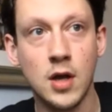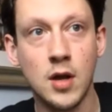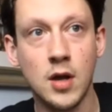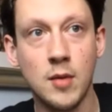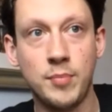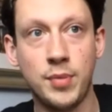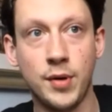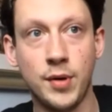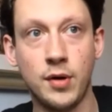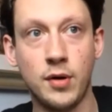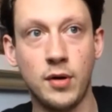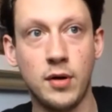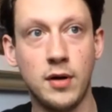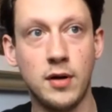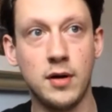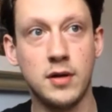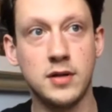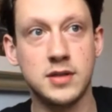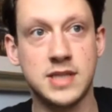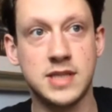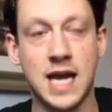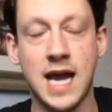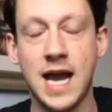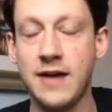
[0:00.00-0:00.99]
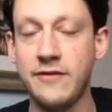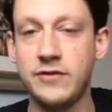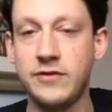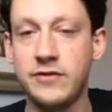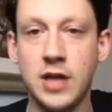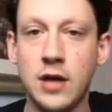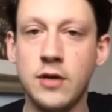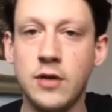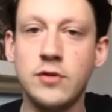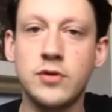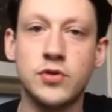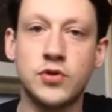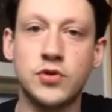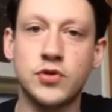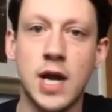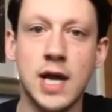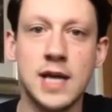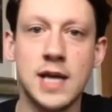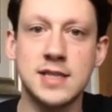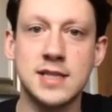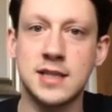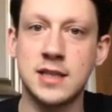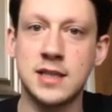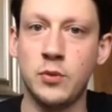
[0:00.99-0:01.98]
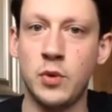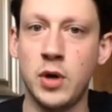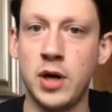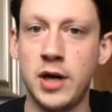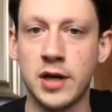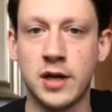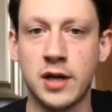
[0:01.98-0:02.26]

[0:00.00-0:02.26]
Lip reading: But to have no stress in a work